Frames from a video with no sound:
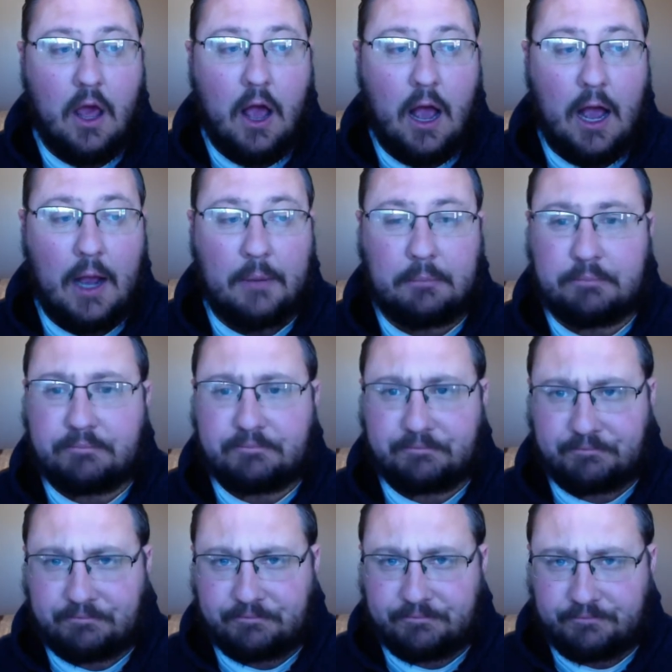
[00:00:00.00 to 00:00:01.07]

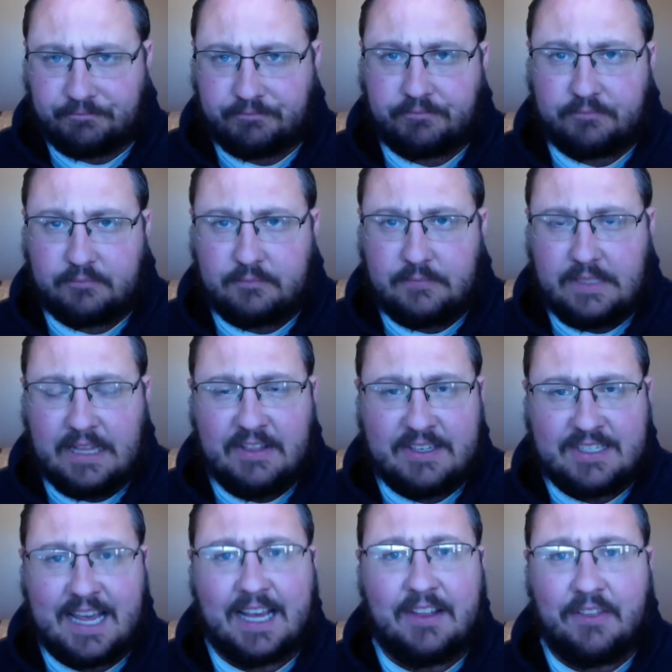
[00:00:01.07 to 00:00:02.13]
The
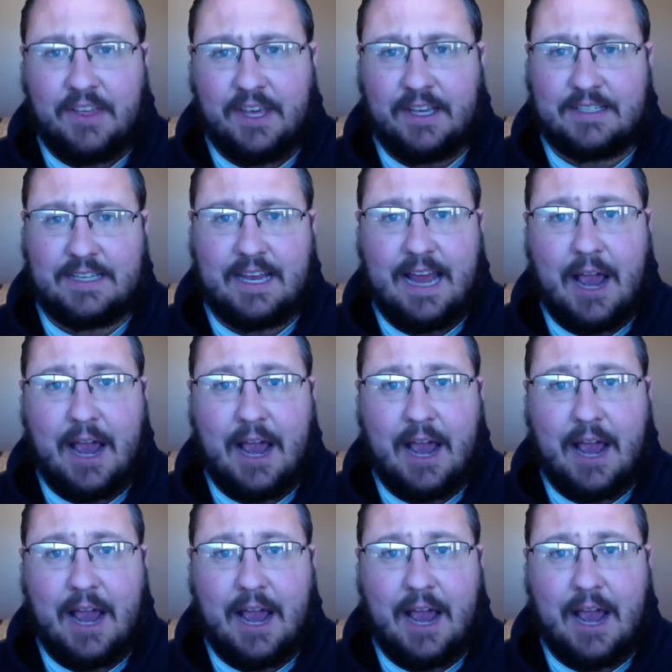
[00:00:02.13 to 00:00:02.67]
second thing is then,